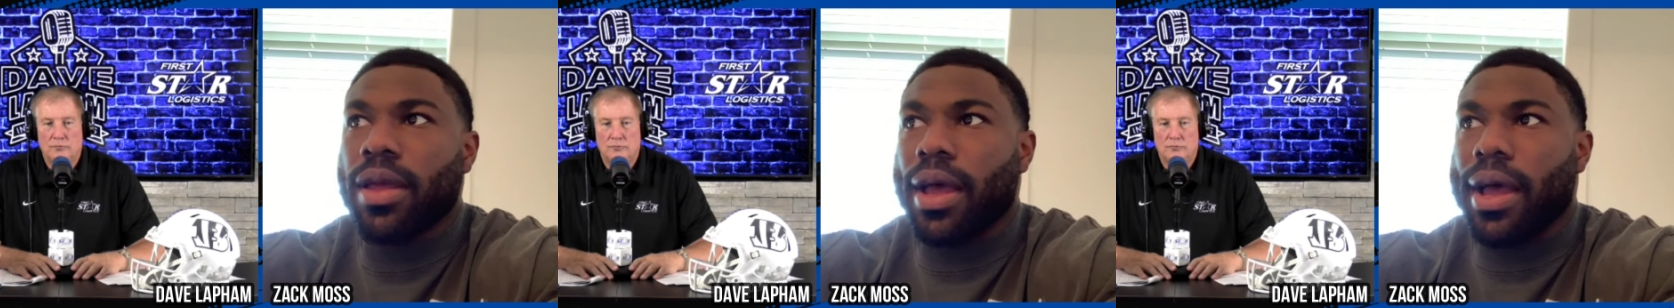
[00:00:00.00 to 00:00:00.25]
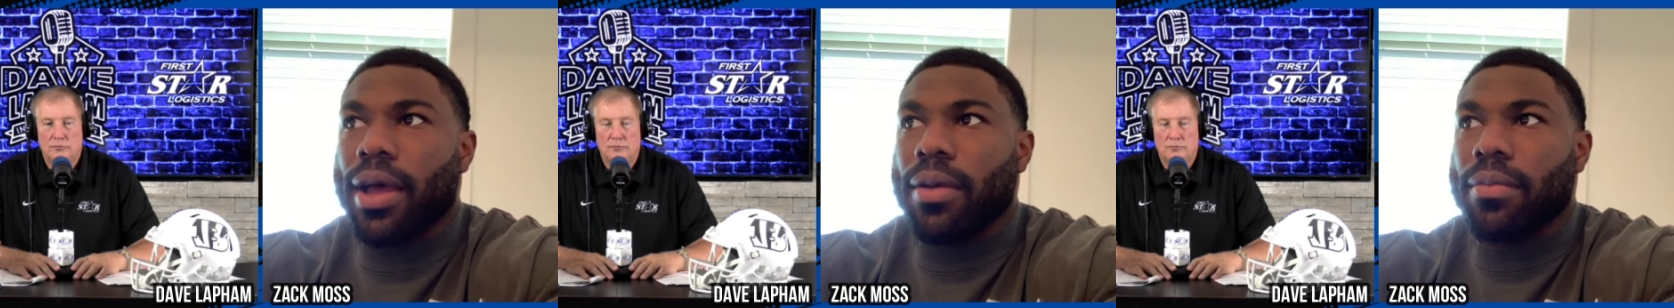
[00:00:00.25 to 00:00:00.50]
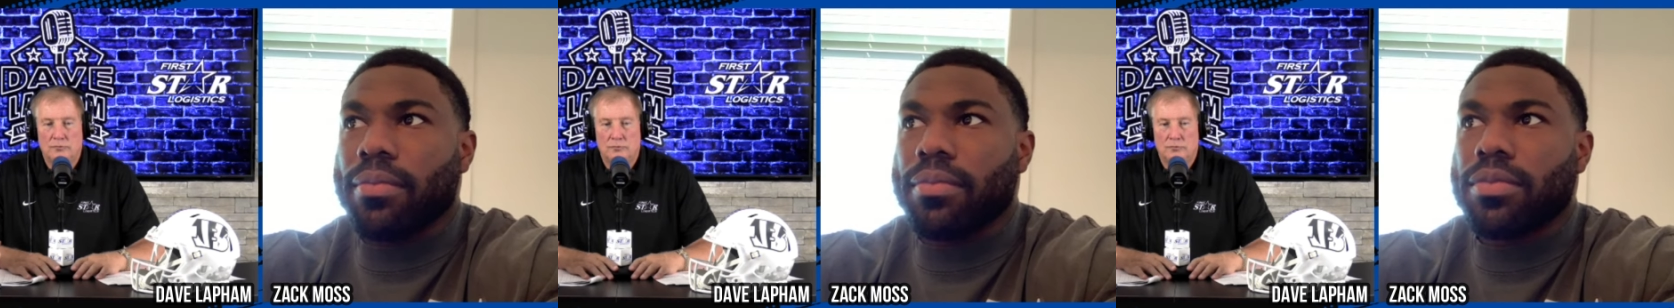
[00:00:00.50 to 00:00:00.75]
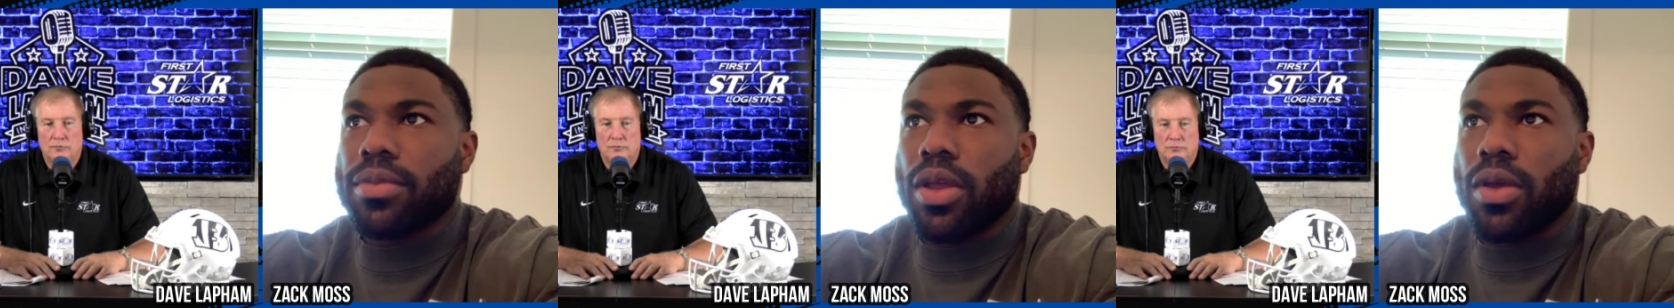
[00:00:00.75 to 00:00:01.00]
Speaker 1: um,
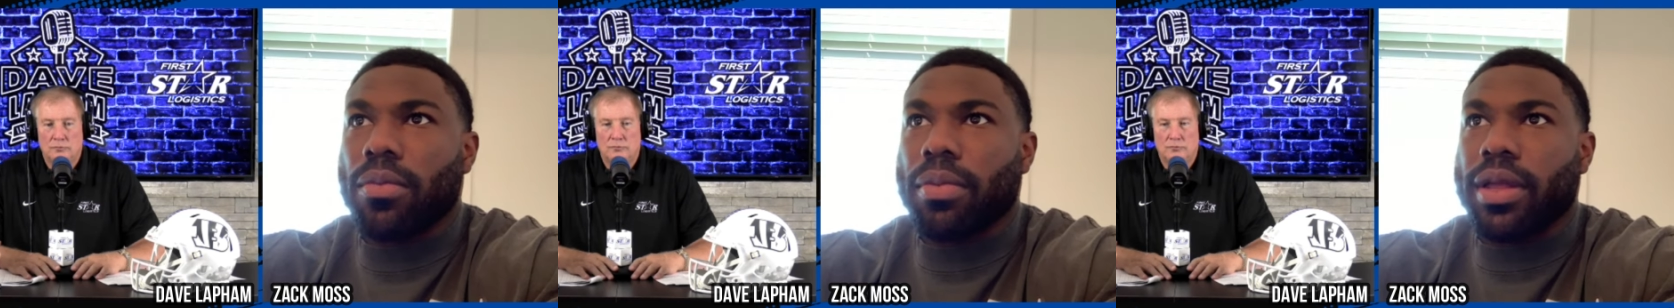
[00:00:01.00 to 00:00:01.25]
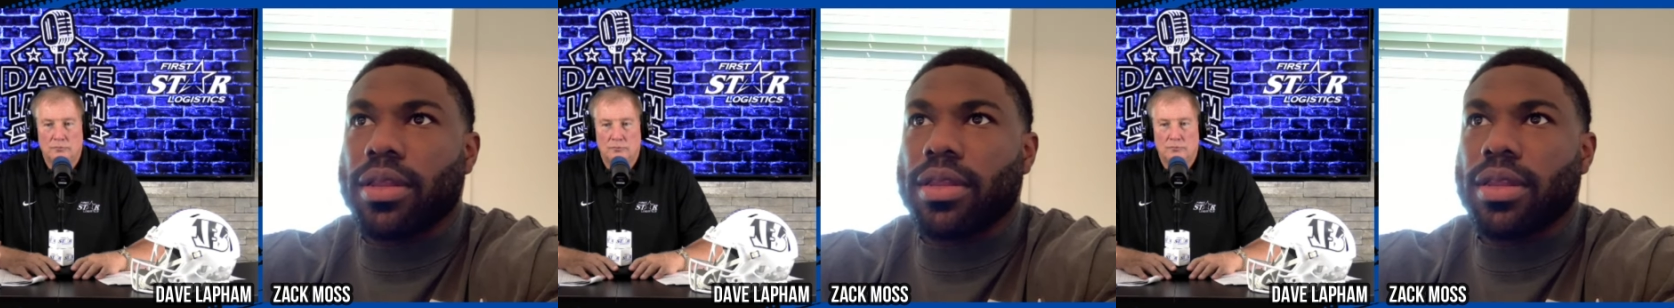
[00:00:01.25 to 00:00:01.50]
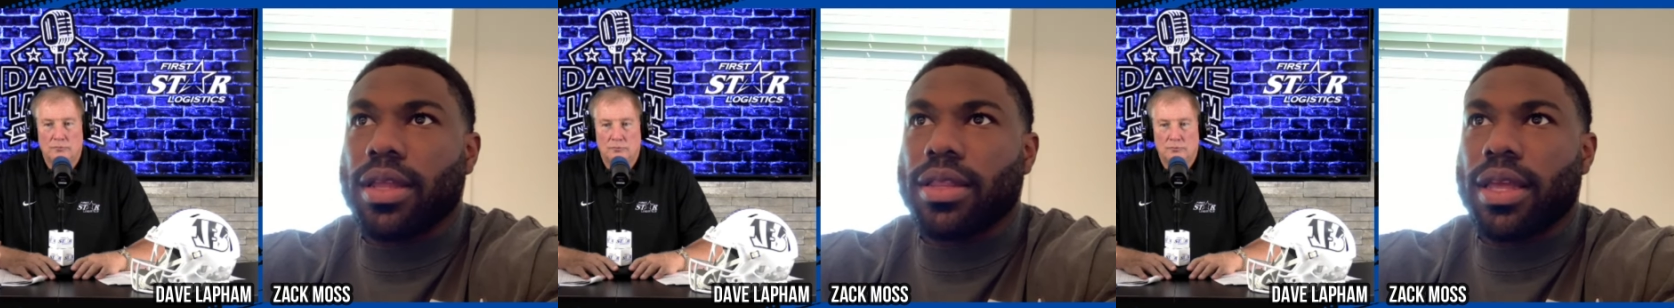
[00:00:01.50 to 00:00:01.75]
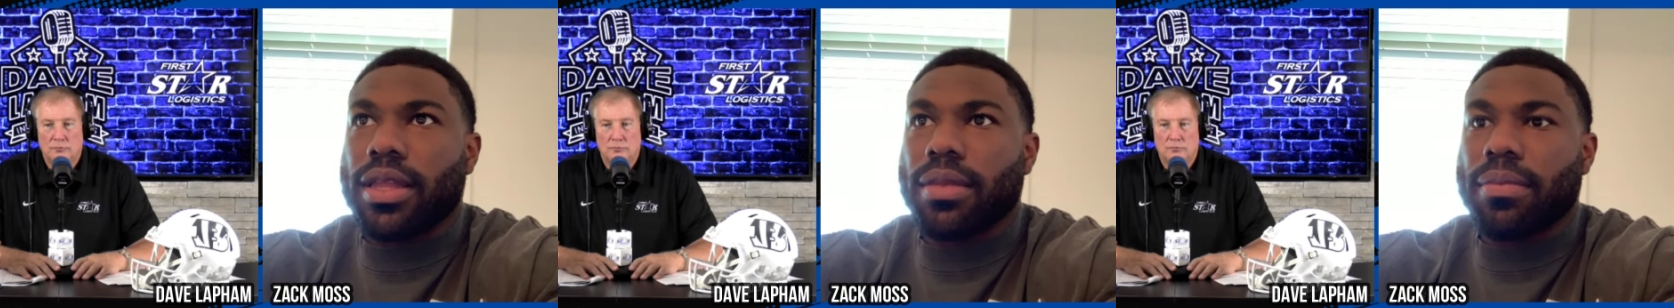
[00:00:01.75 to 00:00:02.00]
you know, but I
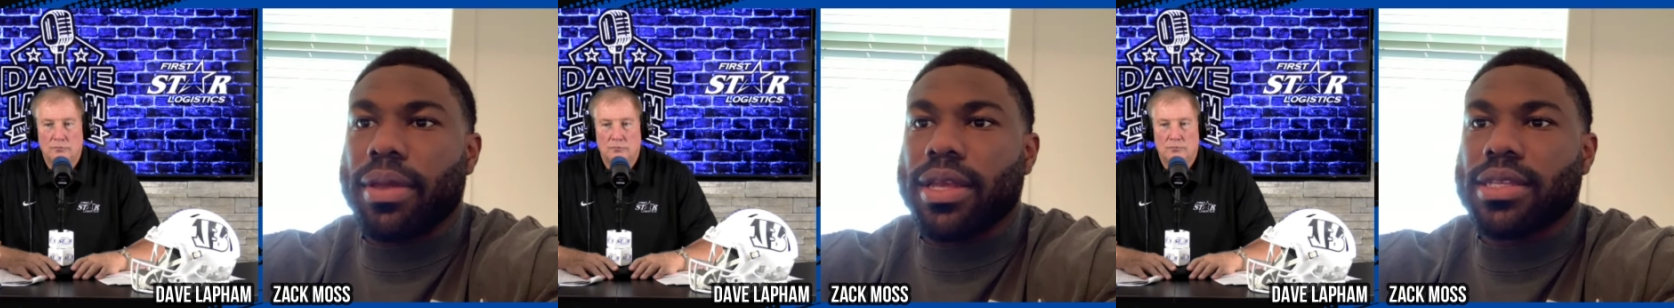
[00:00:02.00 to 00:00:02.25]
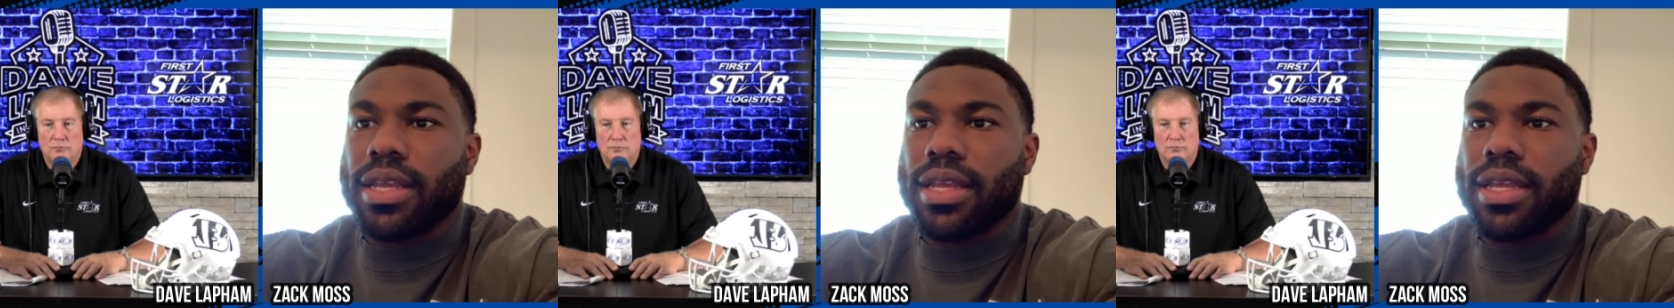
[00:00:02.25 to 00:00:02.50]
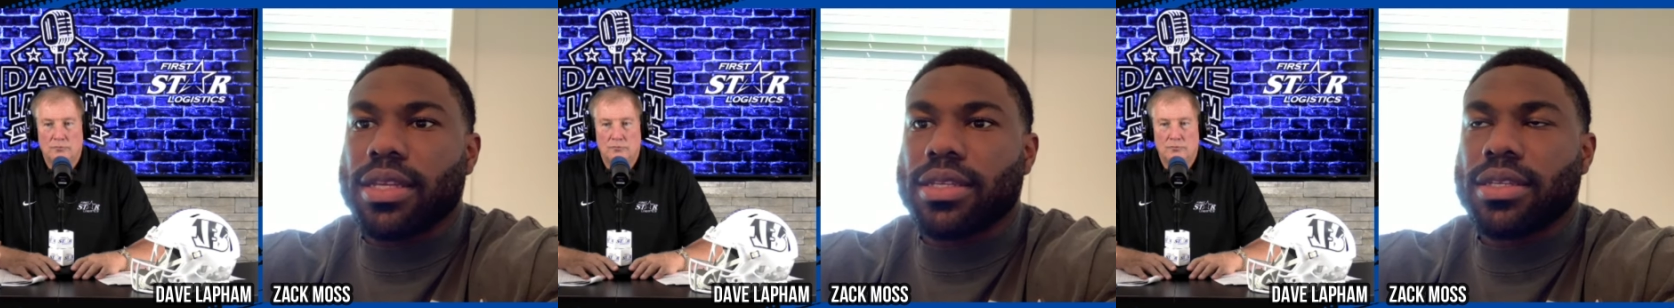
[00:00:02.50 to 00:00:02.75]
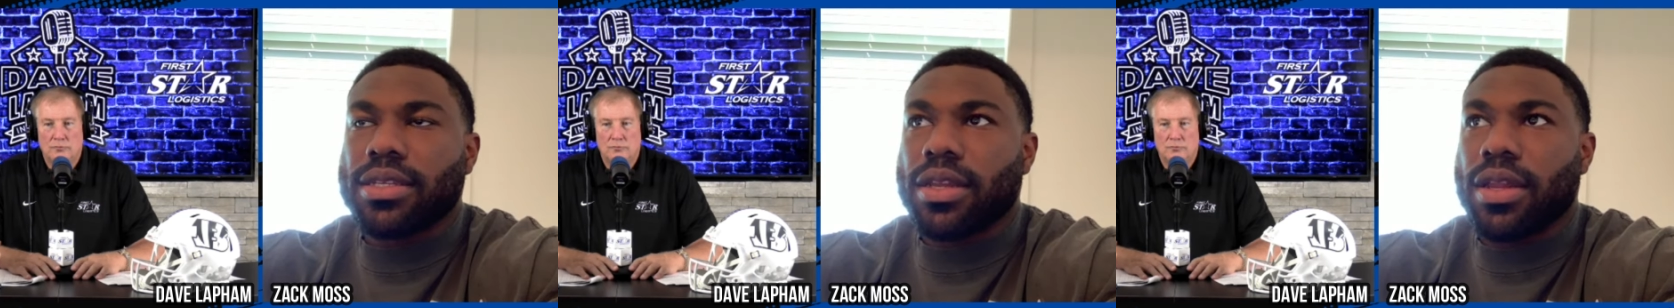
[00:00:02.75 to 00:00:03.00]
think the biggest thing
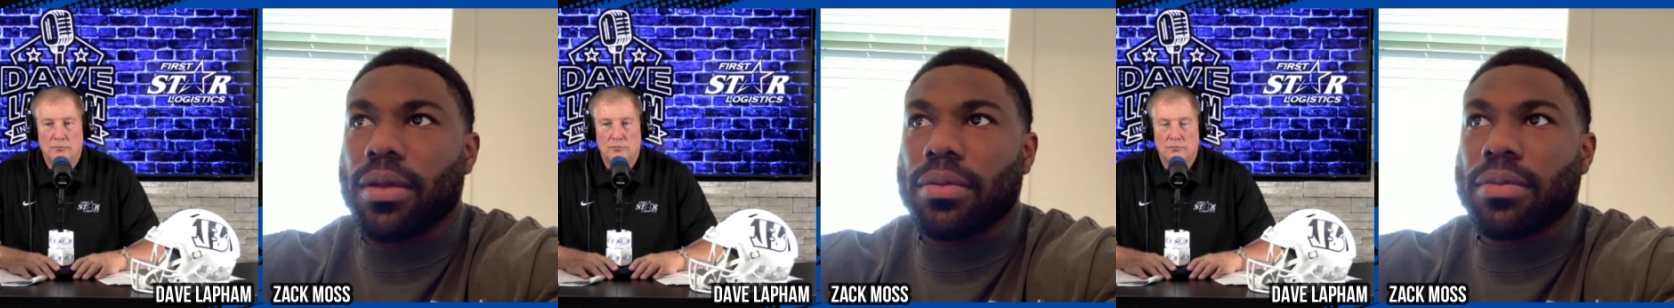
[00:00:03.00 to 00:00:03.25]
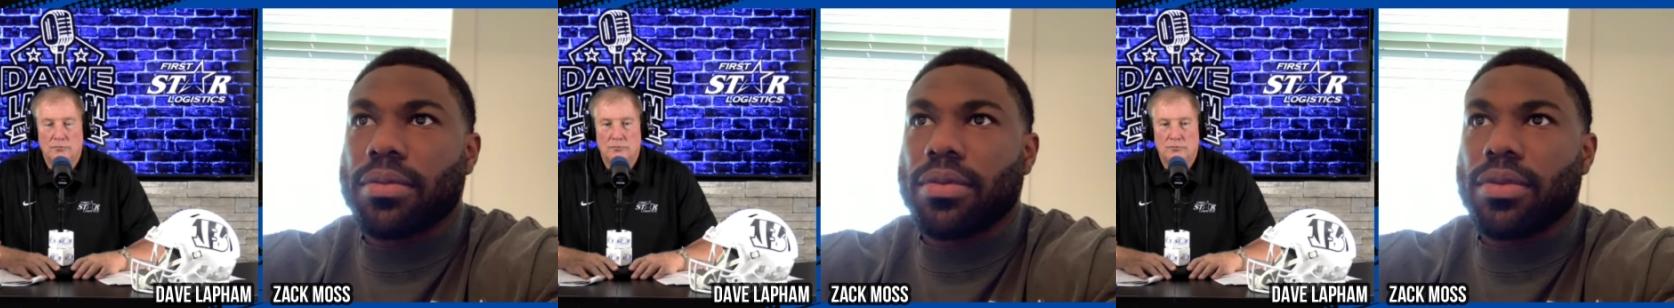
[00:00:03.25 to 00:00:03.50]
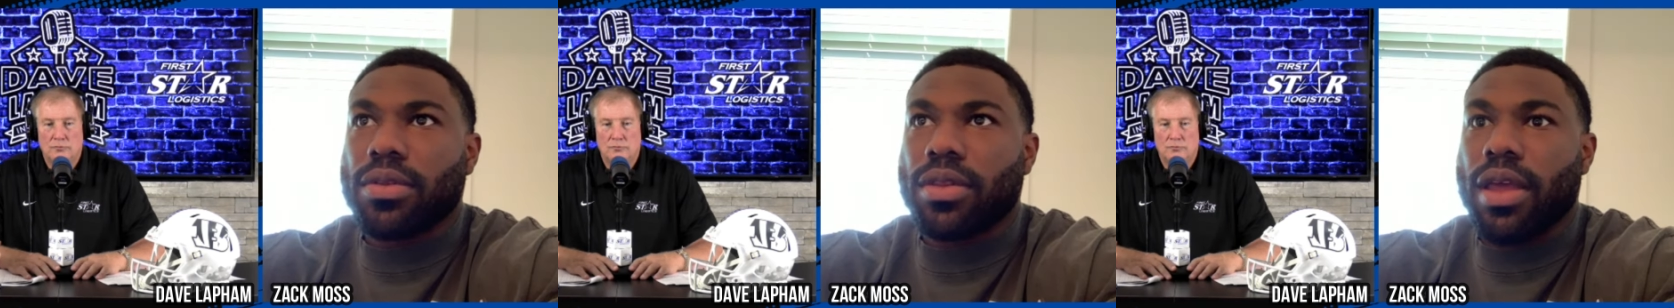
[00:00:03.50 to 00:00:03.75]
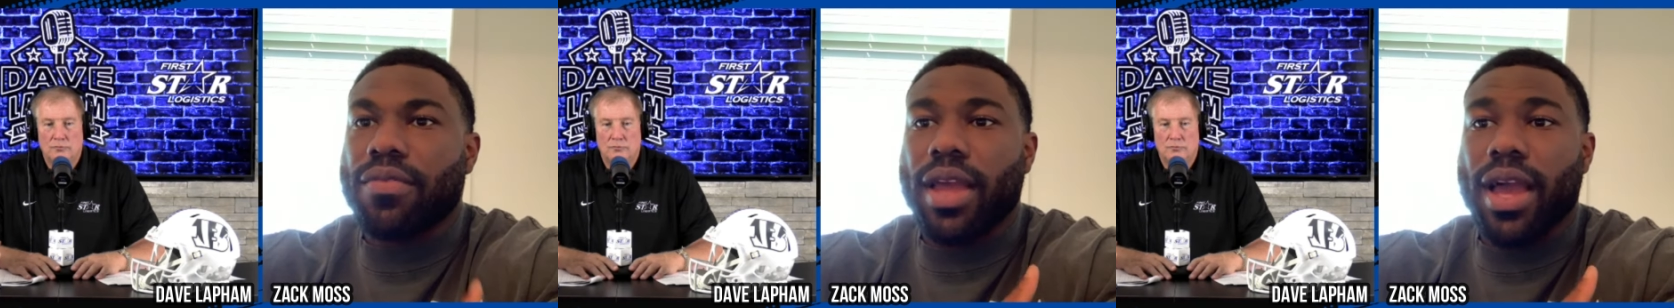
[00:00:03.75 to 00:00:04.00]
is, you know, you
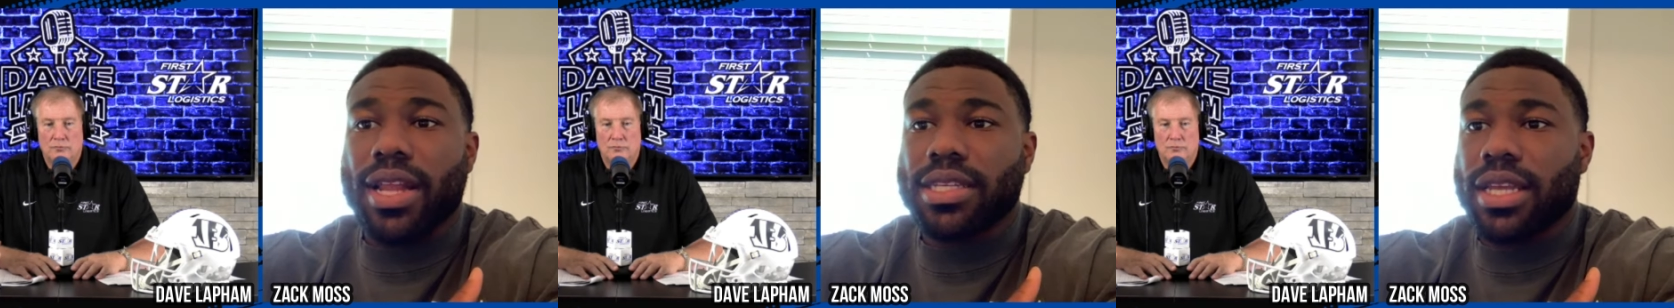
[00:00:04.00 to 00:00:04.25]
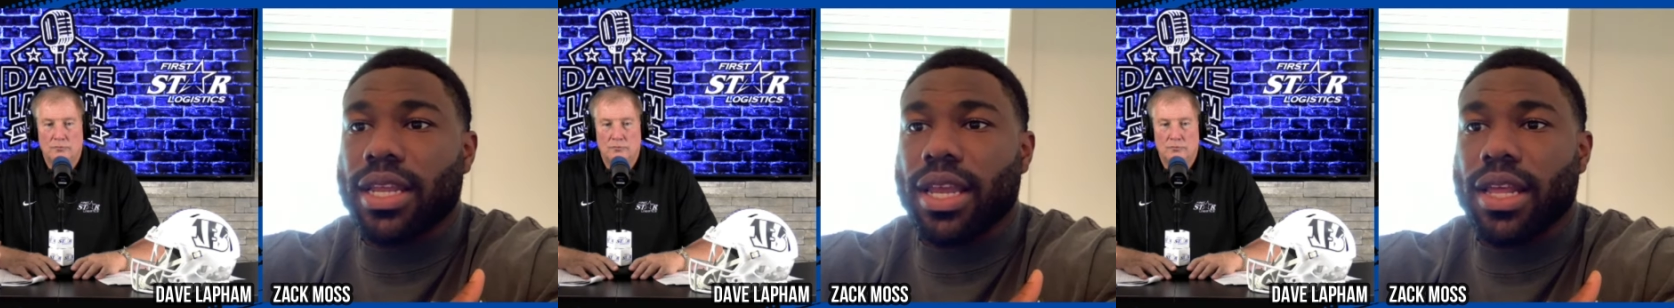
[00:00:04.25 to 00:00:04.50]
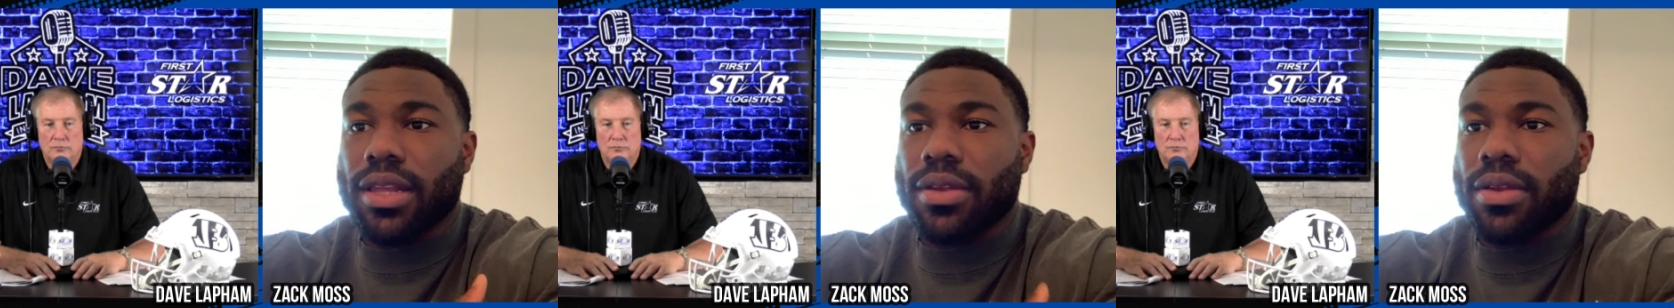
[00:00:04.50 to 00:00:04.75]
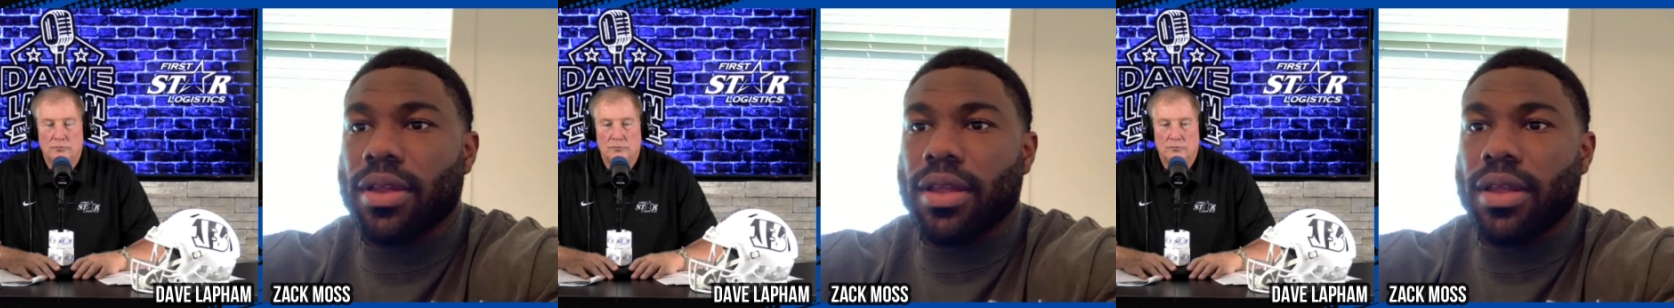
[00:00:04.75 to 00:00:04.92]
definitely got to stay together.